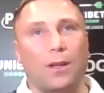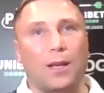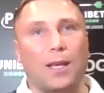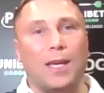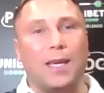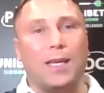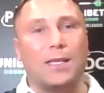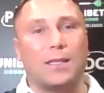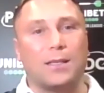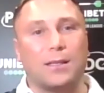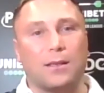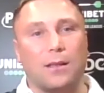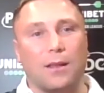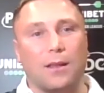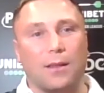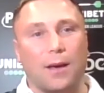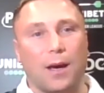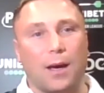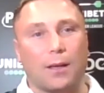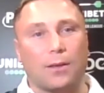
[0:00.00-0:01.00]
leagues,
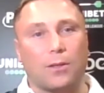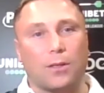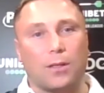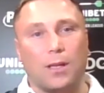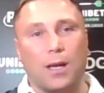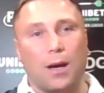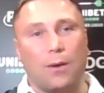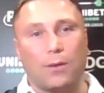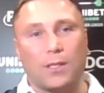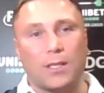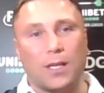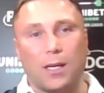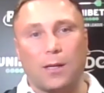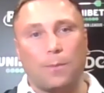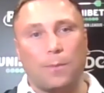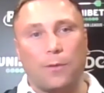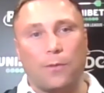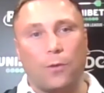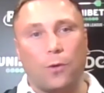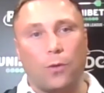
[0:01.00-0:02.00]
that, that were
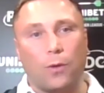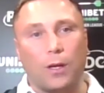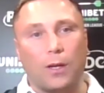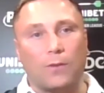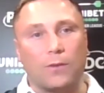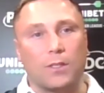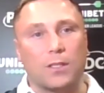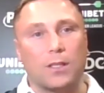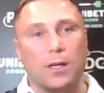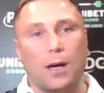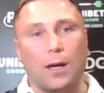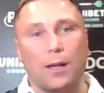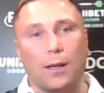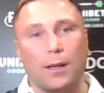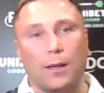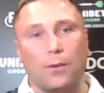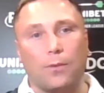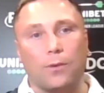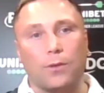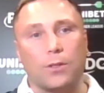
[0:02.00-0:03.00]
tight before we even started.
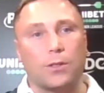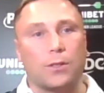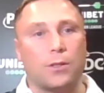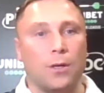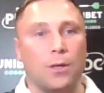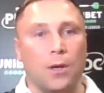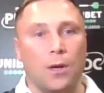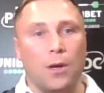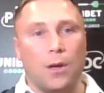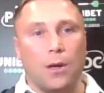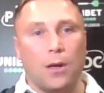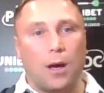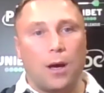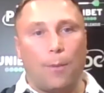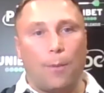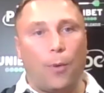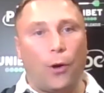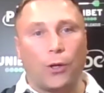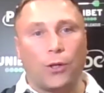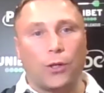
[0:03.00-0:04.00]
It was a
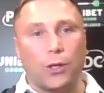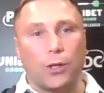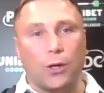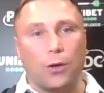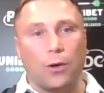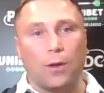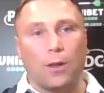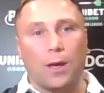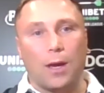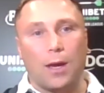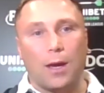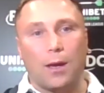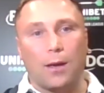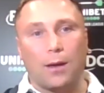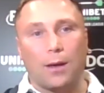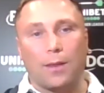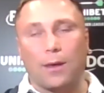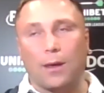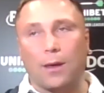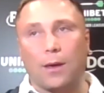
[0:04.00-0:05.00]
point here or there.
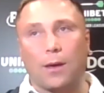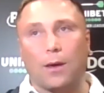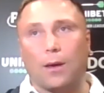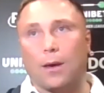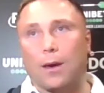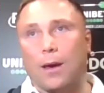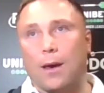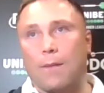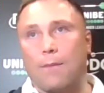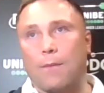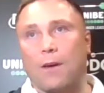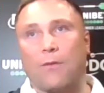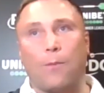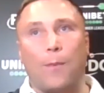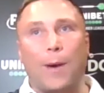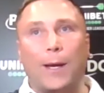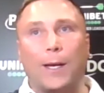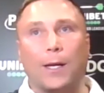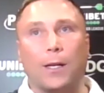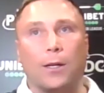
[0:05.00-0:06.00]
I think um, if
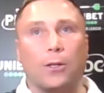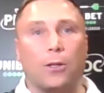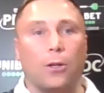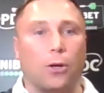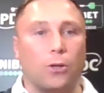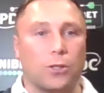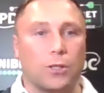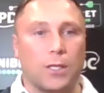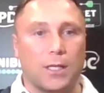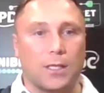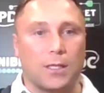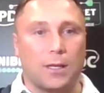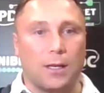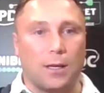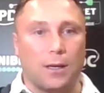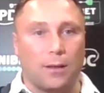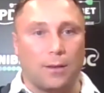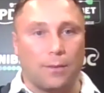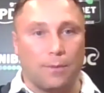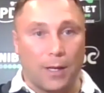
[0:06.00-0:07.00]
Michael had lost
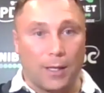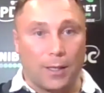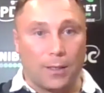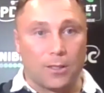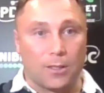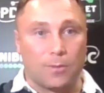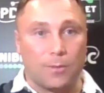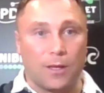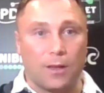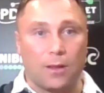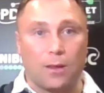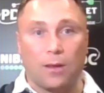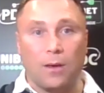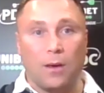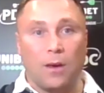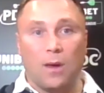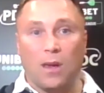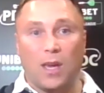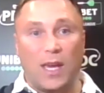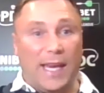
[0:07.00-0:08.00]
yesterday, Michael Smith,
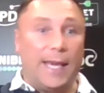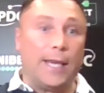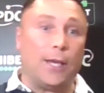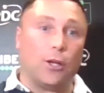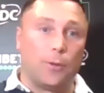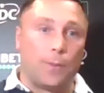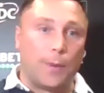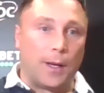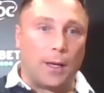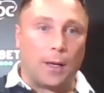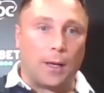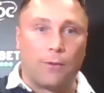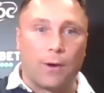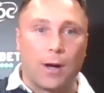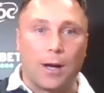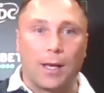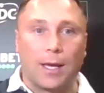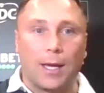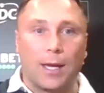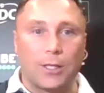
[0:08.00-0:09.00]
he could have been in
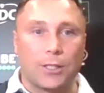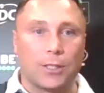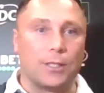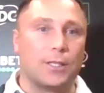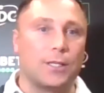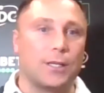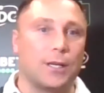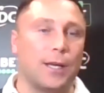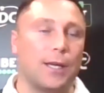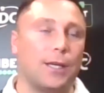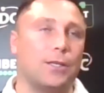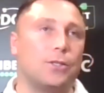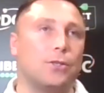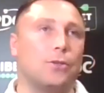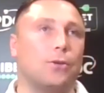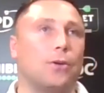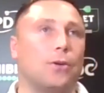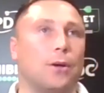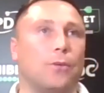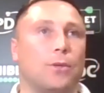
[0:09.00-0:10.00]
relegation today.
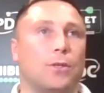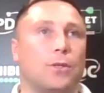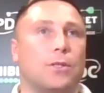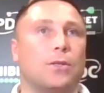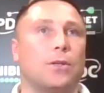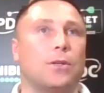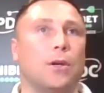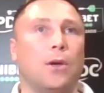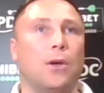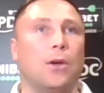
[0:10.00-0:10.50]
So it was,